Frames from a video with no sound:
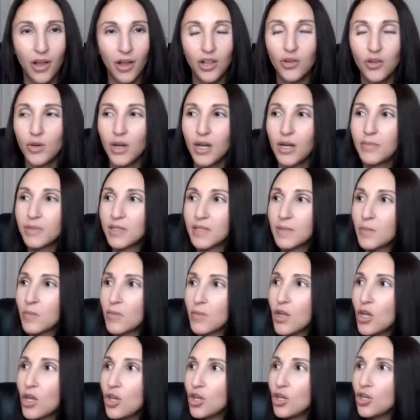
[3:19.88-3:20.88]
follow ups,
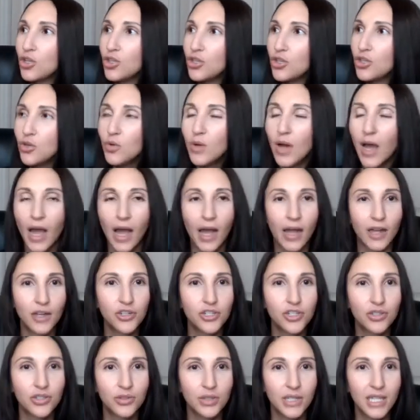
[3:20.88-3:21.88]
you
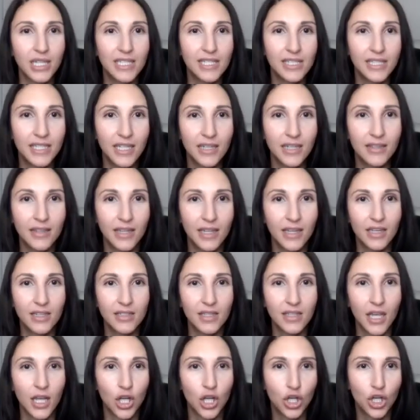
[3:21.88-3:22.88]
actually did
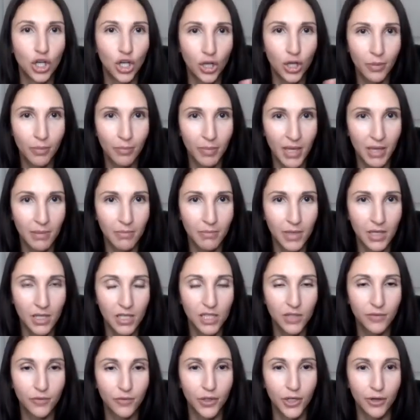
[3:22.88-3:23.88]
things like cook big
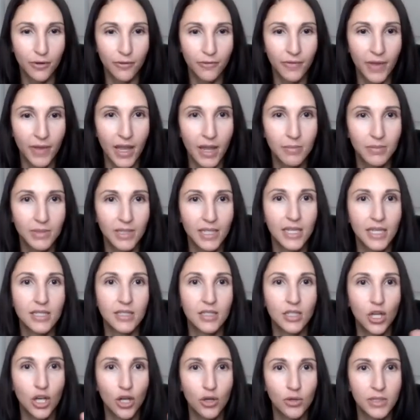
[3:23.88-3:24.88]
meals for your
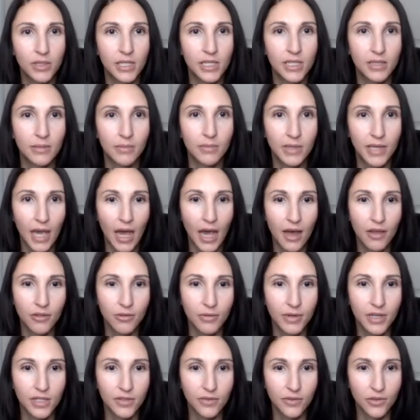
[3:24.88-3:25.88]
families and hosted some
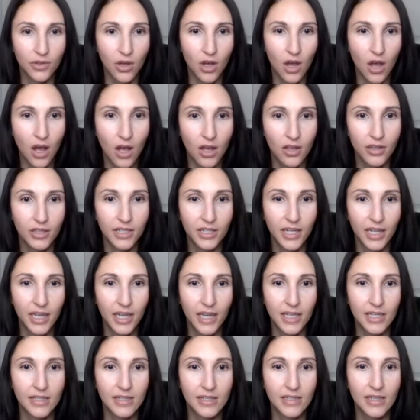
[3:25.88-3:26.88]
gatherings for the
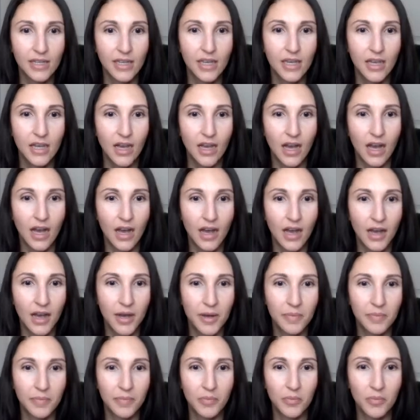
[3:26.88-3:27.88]
holidays,
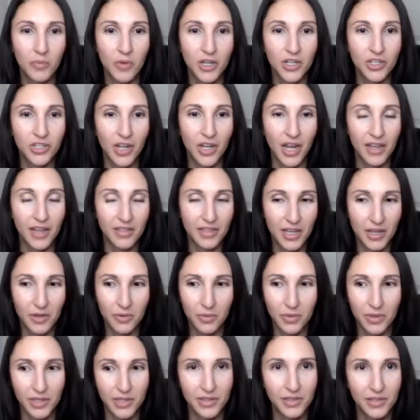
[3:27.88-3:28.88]
um, which I
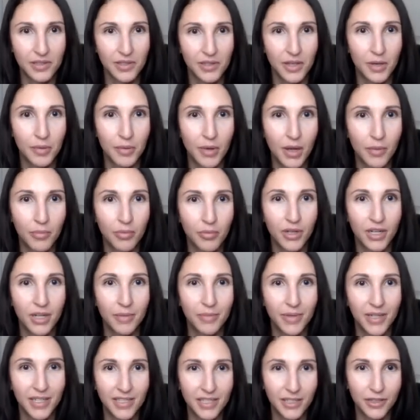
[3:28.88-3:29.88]
think was a, a
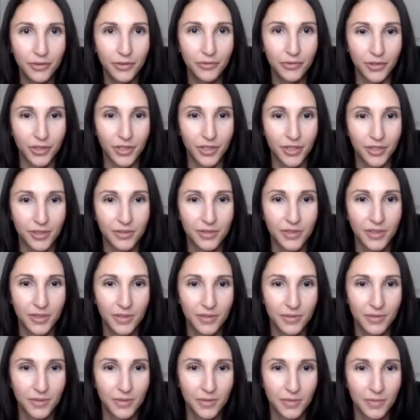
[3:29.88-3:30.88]
pretty big deal for you.
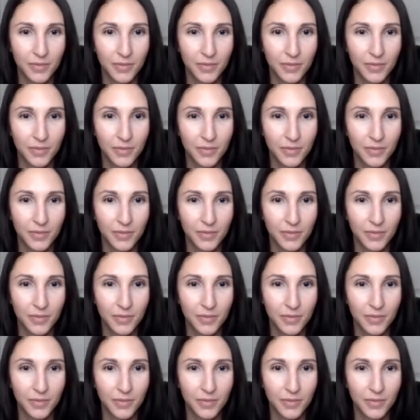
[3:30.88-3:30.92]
